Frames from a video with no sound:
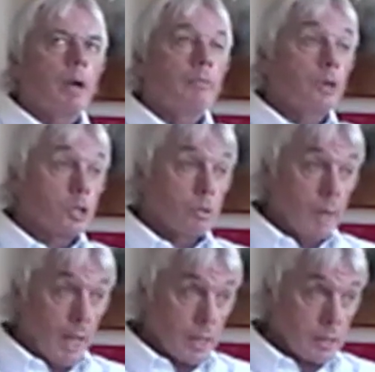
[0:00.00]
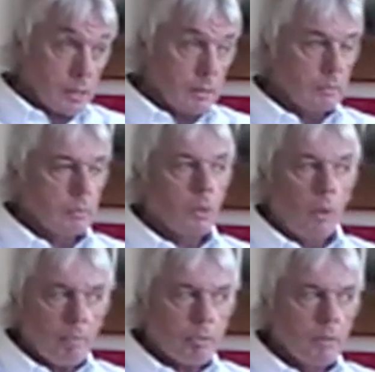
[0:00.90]
virtual reality,
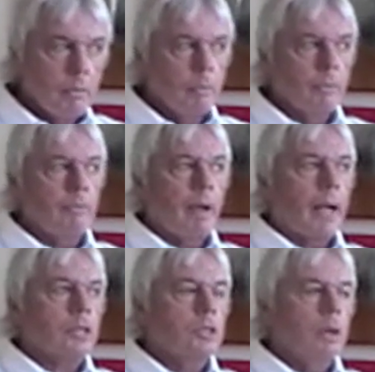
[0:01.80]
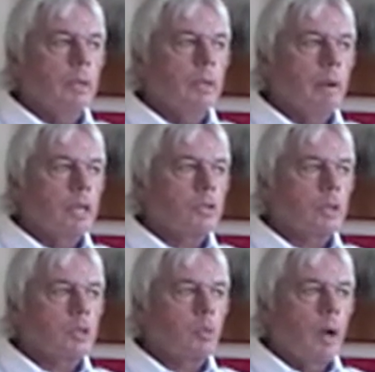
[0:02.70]
quite provable fact. You know, in the
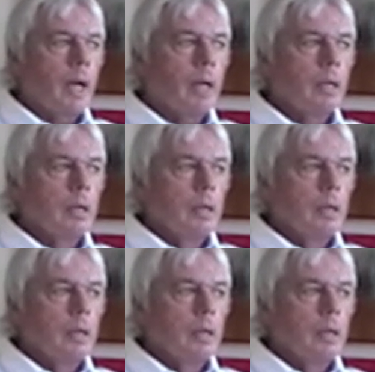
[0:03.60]
Matrix where